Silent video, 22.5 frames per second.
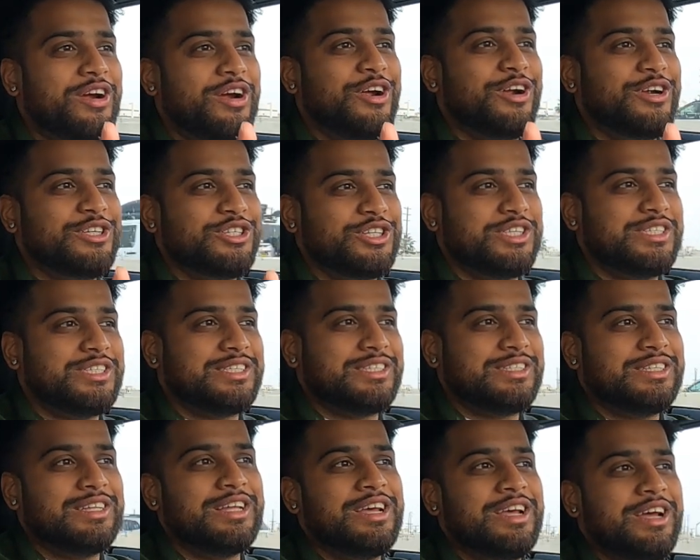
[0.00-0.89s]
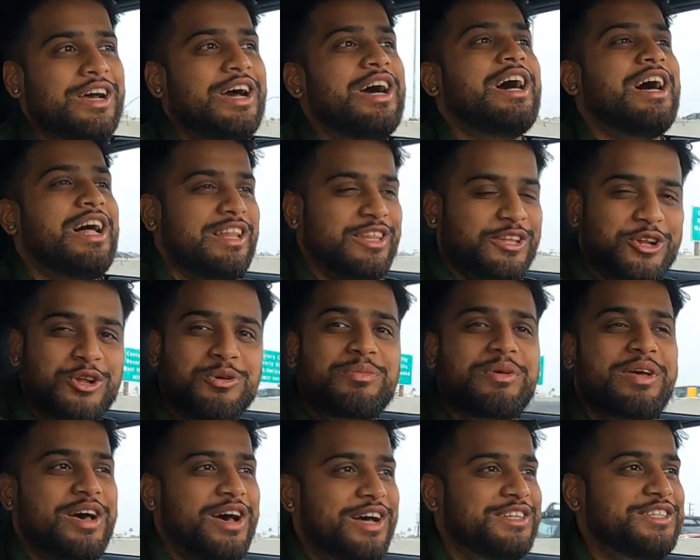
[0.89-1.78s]
are just a little
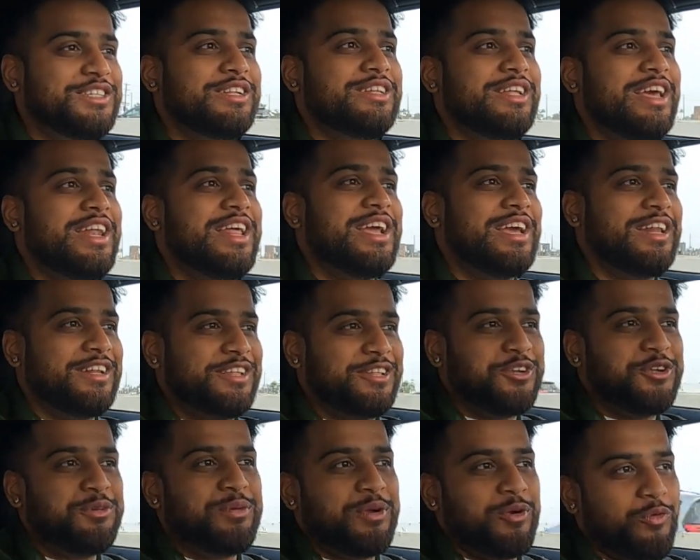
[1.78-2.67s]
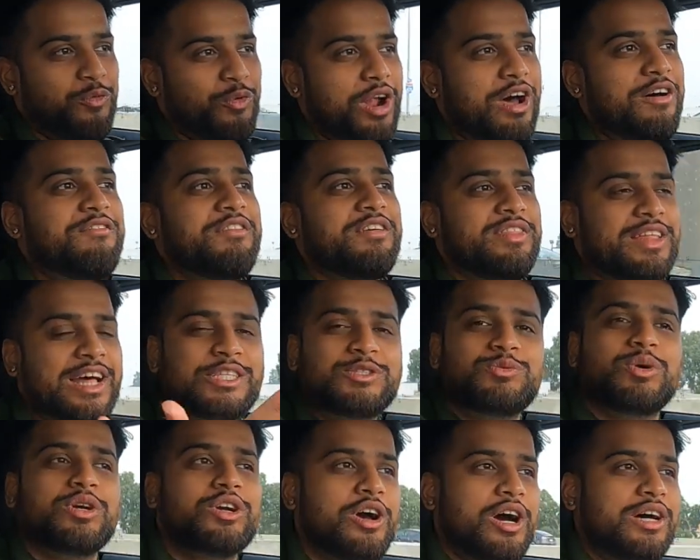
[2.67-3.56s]
bit undulating and a little bit rough, and that's
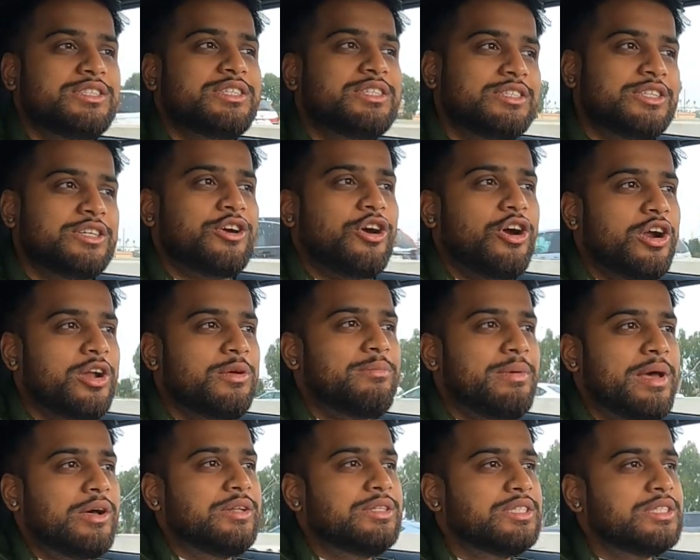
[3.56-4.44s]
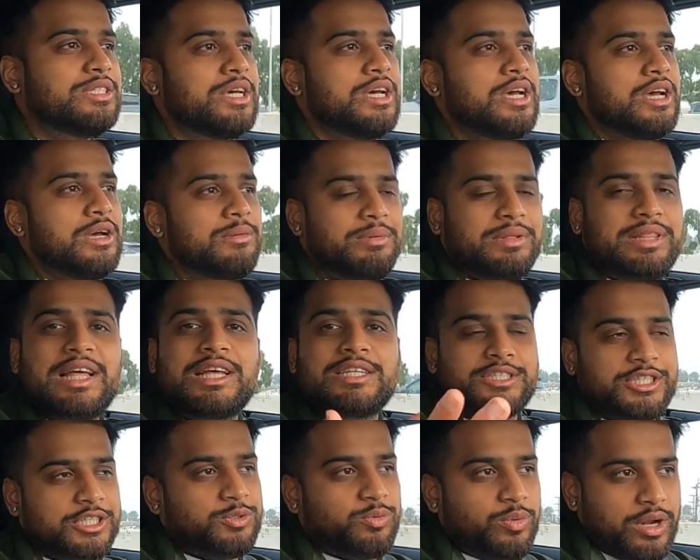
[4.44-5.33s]
what causes the car to bounce. But
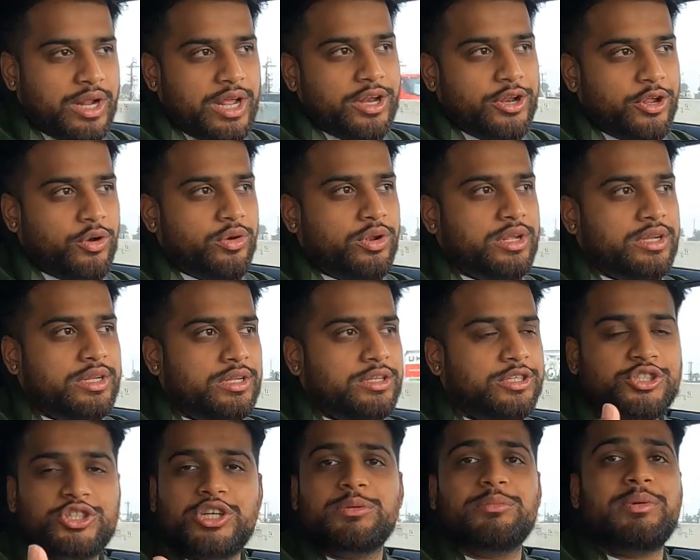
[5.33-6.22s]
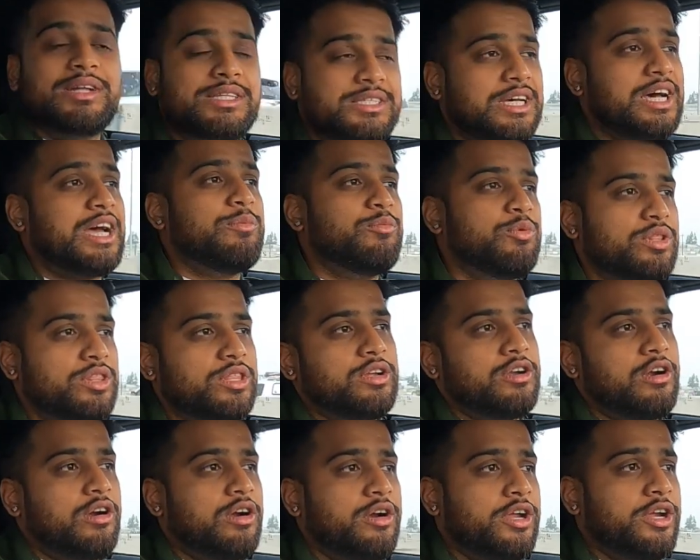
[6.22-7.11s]
that's just what I noted during my time with
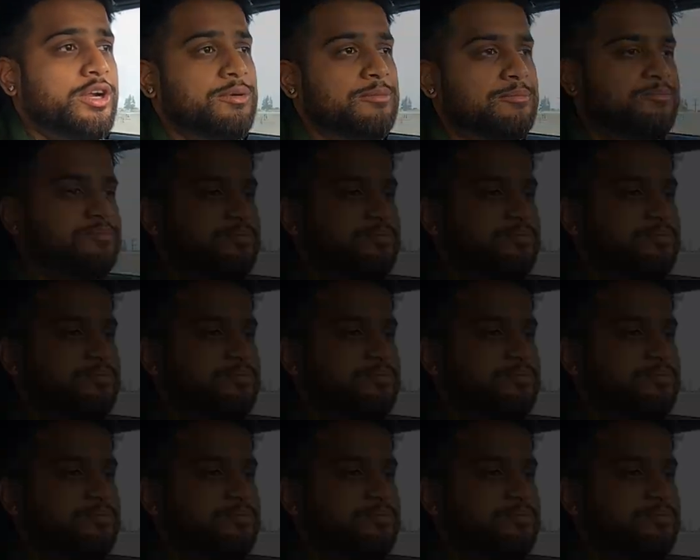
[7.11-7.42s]
the car here.